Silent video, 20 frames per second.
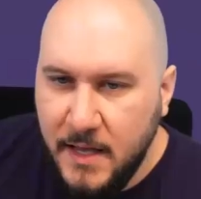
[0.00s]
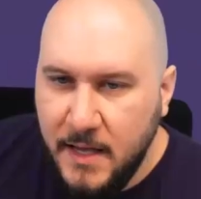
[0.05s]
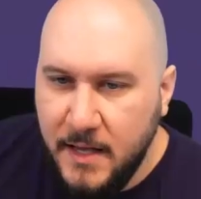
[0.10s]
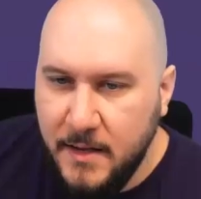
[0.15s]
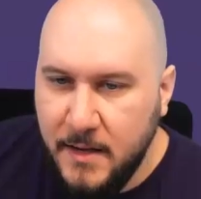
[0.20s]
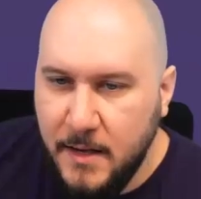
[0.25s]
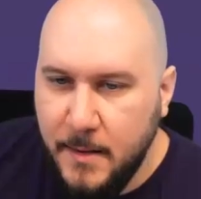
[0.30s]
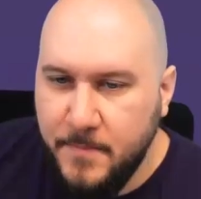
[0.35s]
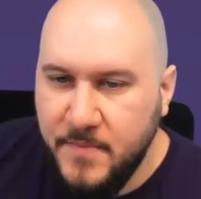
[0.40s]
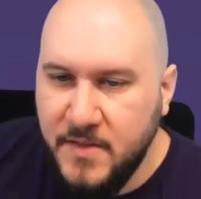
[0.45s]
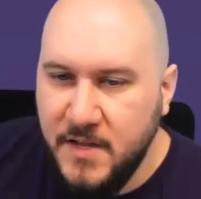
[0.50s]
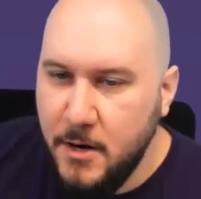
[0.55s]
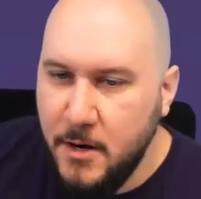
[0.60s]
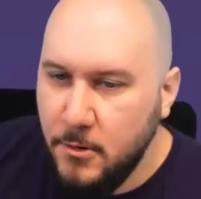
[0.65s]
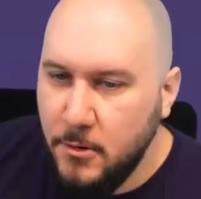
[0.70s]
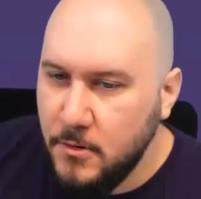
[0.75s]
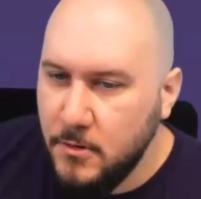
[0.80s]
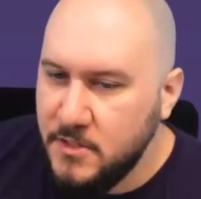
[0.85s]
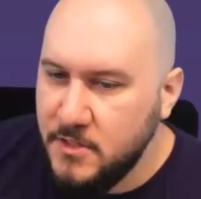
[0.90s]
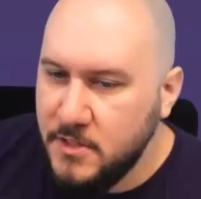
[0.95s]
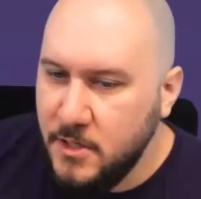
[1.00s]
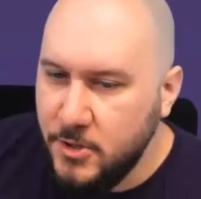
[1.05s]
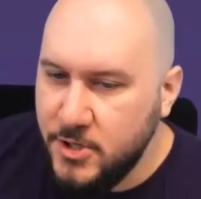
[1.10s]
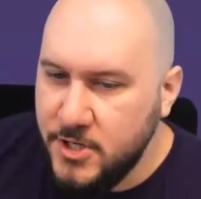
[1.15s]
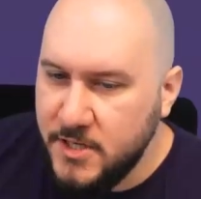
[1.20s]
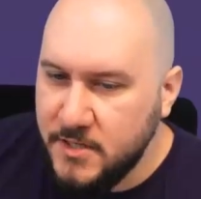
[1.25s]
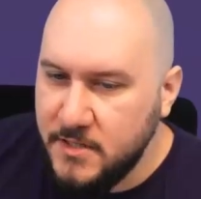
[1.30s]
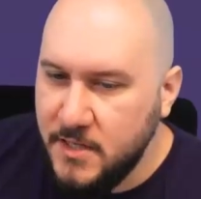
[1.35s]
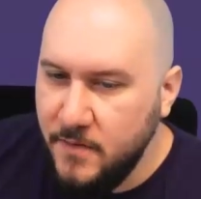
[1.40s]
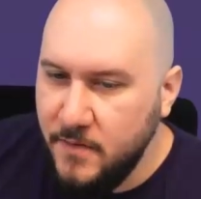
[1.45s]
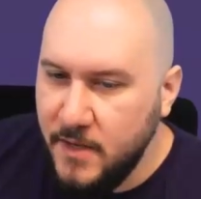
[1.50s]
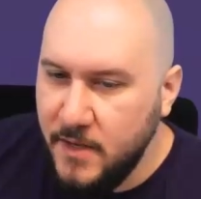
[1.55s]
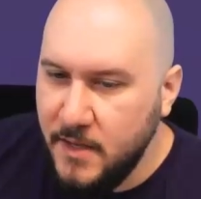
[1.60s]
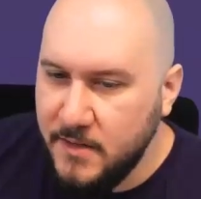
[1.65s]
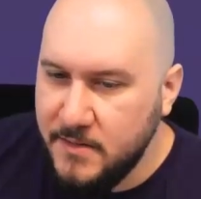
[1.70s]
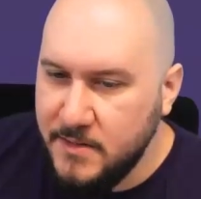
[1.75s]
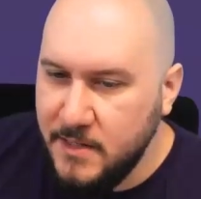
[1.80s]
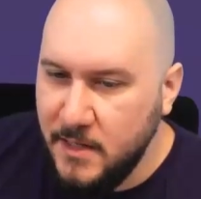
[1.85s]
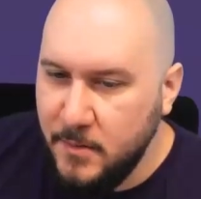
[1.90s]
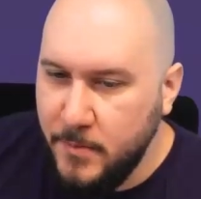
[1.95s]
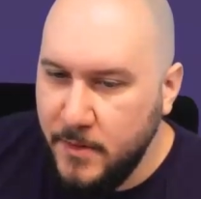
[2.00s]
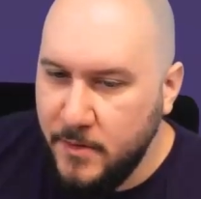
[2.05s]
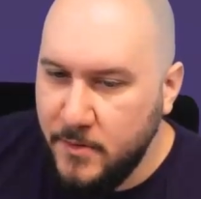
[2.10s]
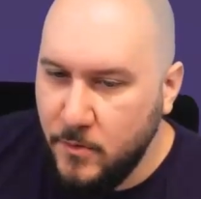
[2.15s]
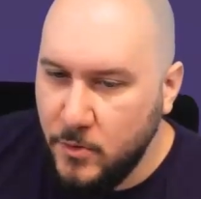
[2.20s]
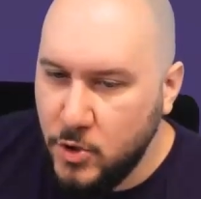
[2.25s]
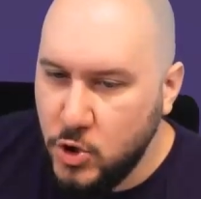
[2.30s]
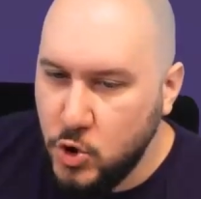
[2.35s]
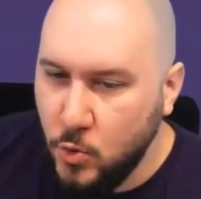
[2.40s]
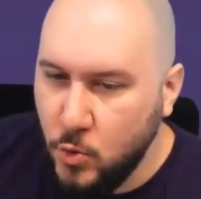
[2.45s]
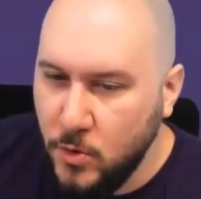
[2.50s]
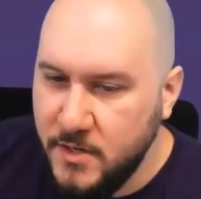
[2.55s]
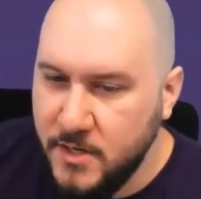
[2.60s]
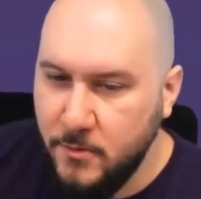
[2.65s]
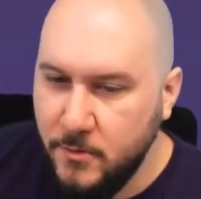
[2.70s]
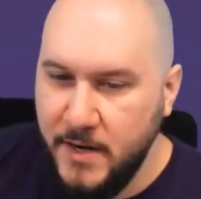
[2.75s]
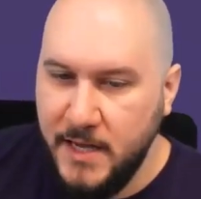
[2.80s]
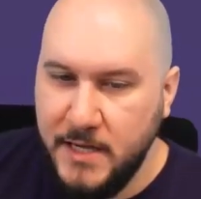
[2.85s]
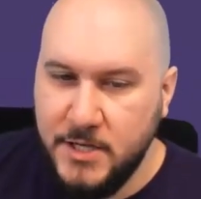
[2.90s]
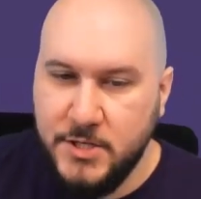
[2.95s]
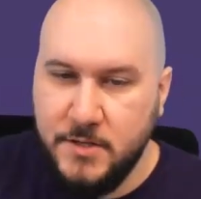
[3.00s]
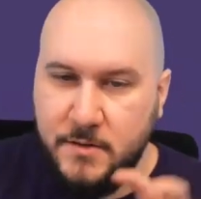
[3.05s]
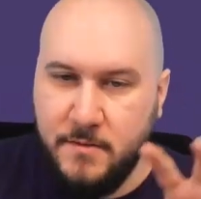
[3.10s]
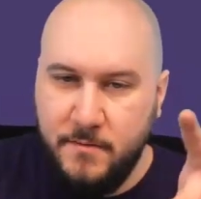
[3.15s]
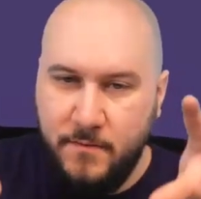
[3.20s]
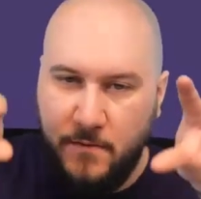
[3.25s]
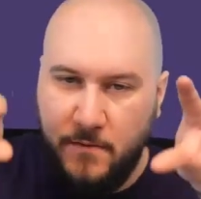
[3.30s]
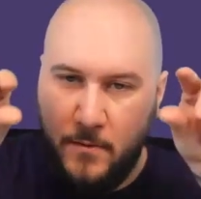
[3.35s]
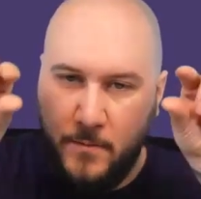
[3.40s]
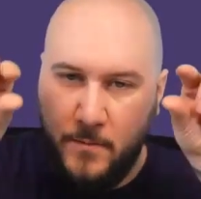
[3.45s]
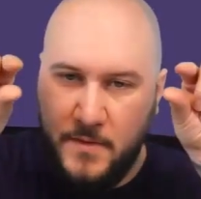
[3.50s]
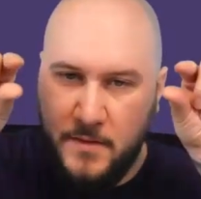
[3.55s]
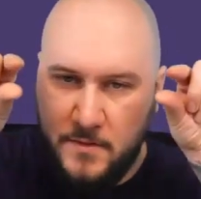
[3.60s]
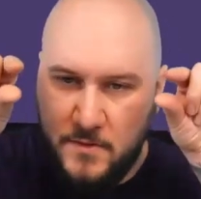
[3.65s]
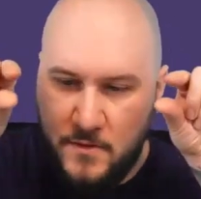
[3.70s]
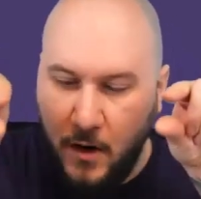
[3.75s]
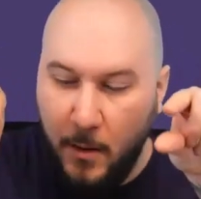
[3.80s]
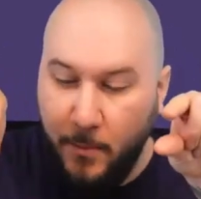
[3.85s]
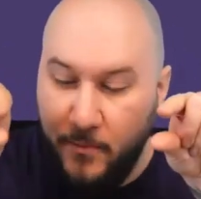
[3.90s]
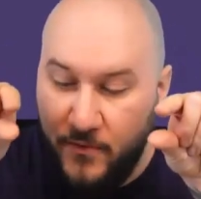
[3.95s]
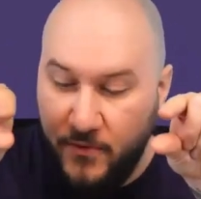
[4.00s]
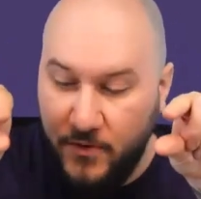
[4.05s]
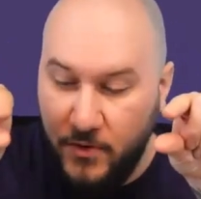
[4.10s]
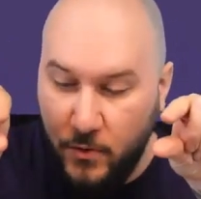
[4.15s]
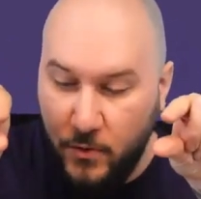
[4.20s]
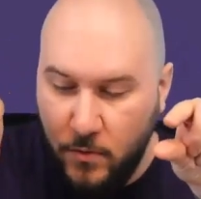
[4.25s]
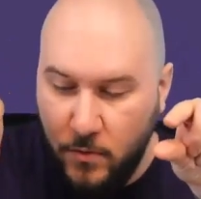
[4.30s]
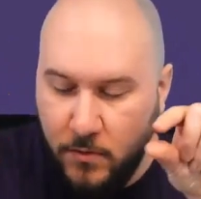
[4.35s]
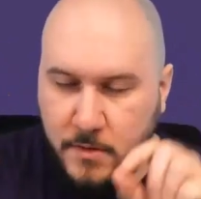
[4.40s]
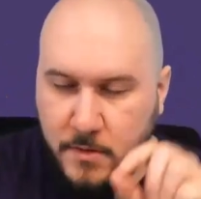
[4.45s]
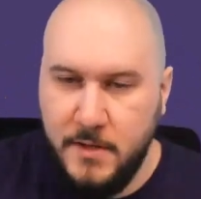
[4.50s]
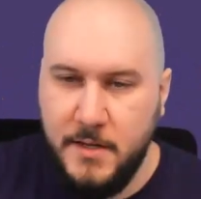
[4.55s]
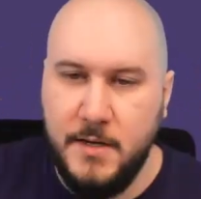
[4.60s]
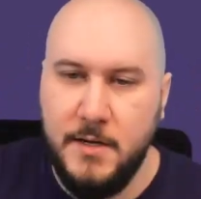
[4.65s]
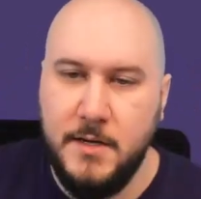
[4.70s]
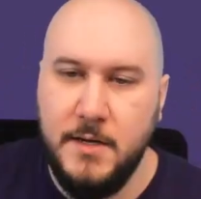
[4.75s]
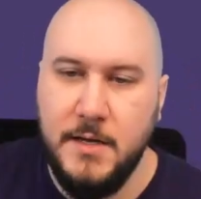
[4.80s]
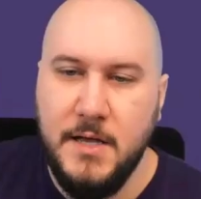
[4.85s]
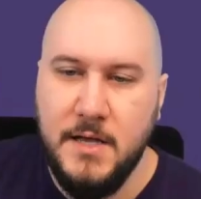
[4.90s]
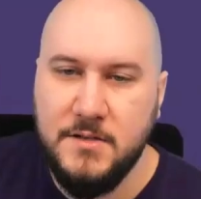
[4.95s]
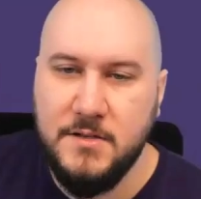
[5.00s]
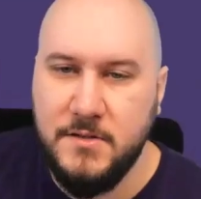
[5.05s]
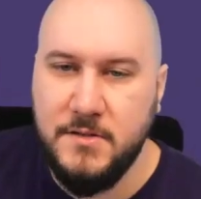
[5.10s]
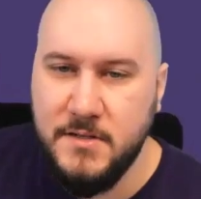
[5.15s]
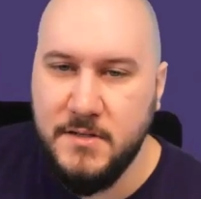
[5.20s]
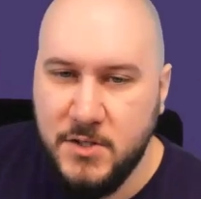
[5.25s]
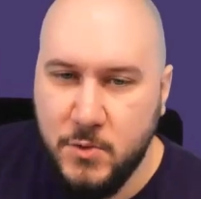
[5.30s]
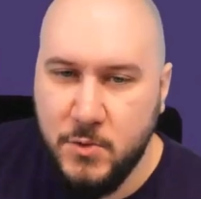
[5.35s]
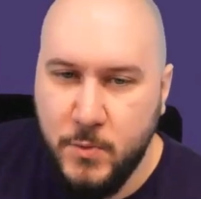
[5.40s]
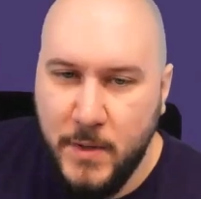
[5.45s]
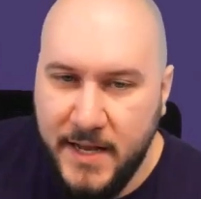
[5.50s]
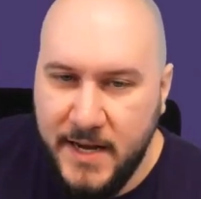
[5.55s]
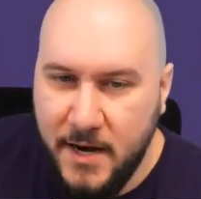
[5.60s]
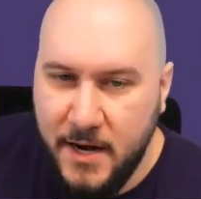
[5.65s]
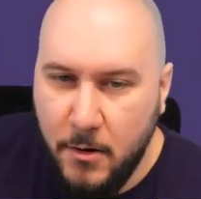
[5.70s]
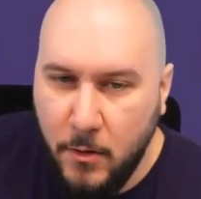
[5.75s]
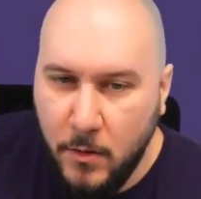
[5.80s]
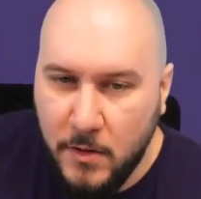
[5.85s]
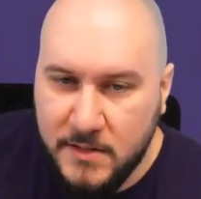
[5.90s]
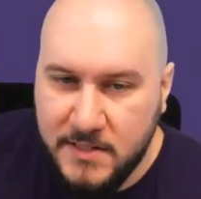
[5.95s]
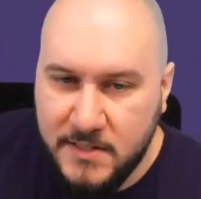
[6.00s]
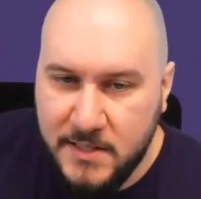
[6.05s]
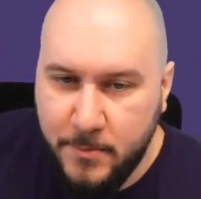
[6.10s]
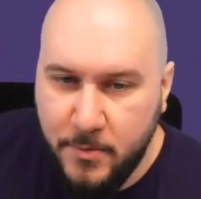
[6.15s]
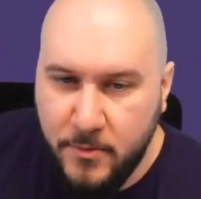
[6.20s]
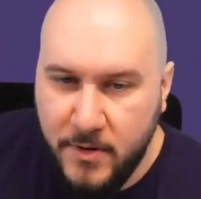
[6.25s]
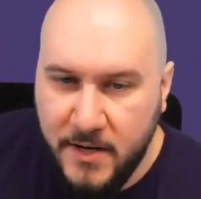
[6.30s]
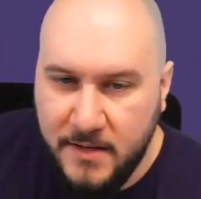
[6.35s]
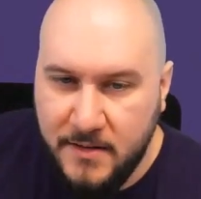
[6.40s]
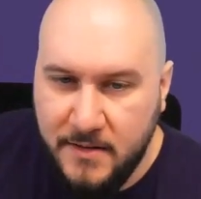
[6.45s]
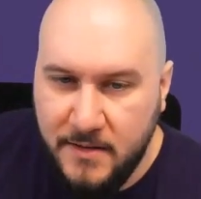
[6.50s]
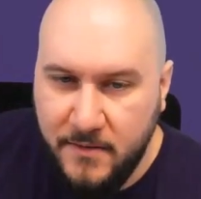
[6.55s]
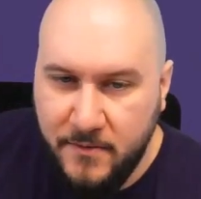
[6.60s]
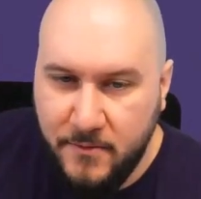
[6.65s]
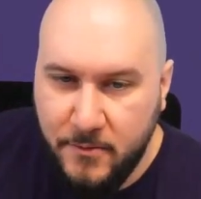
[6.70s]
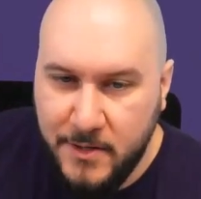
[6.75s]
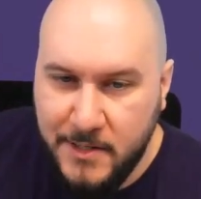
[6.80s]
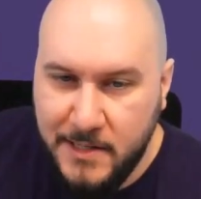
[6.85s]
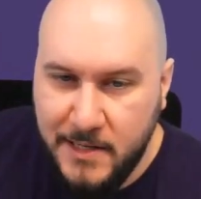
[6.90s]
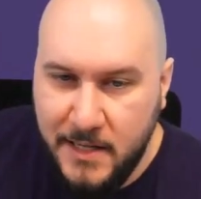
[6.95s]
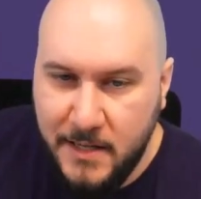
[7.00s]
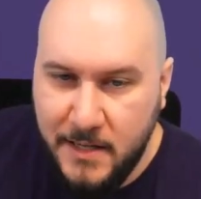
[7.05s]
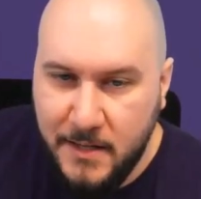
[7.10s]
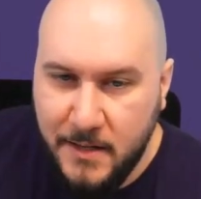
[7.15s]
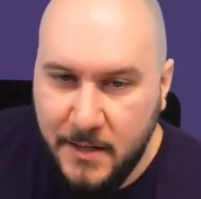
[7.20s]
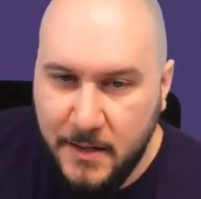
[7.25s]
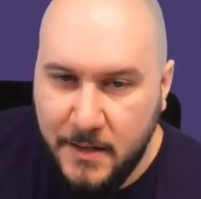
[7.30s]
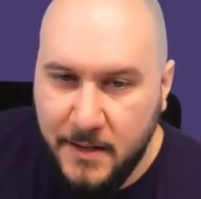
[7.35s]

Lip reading: The arrows are just giving us a little bit short direction from the top view. Yeah, so this is why they are all separated differently.